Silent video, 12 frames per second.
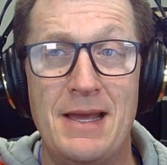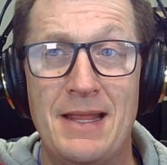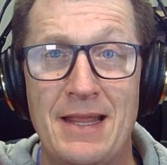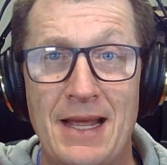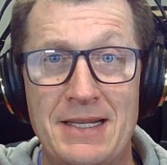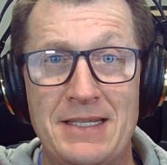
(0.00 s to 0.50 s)

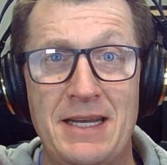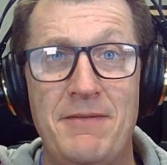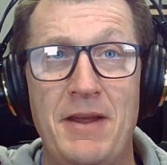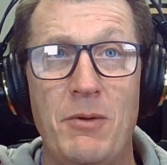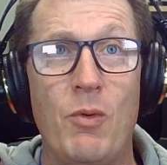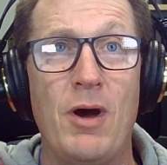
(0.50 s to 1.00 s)
That
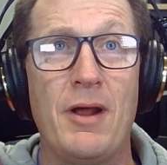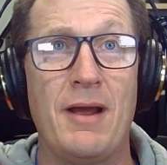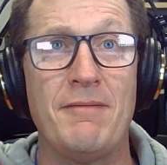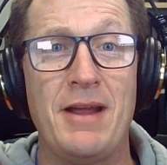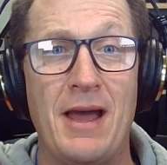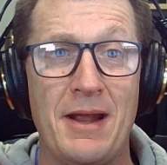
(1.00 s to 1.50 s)
ZV-1,
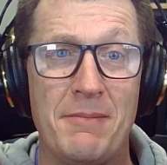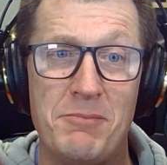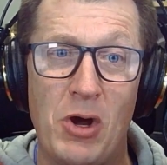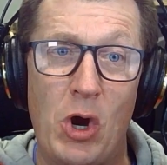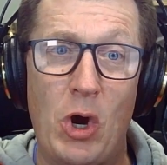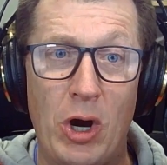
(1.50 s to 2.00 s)
I've got an
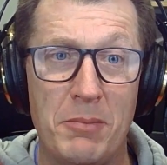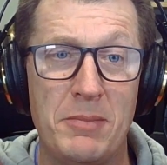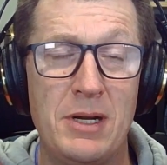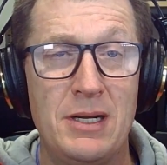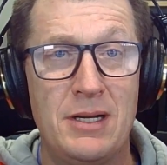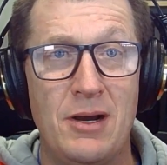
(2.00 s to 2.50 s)

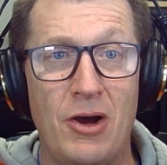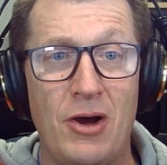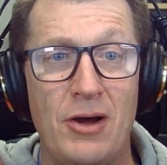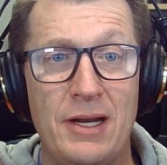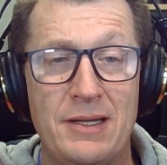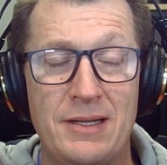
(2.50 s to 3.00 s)
arm
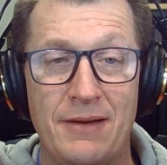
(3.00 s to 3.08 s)
on it.